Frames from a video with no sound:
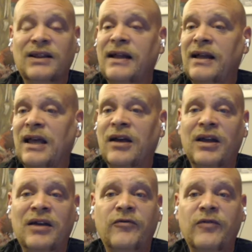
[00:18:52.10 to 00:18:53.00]

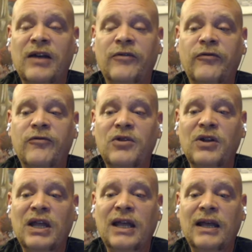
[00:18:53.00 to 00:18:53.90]
If
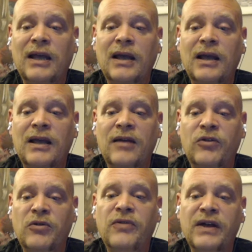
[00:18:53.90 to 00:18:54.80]

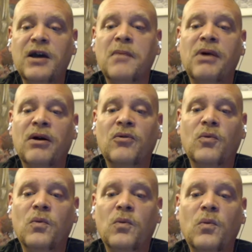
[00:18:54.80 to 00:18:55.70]
you think about
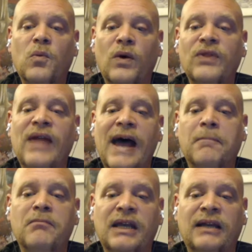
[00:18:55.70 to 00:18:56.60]
what that
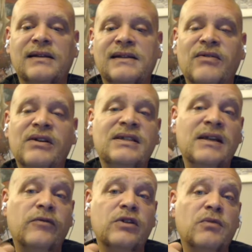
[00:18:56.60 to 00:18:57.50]
means and the
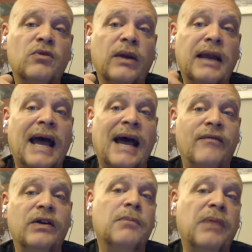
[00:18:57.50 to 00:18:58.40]
difference between
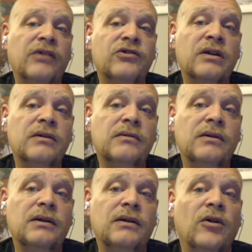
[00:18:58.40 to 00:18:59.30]
having a pension
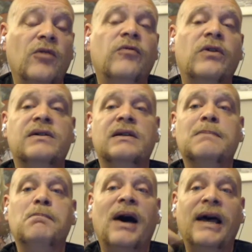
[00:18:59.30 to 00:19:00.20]
versus
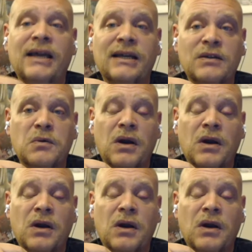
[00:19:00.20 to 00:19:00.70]
buying into an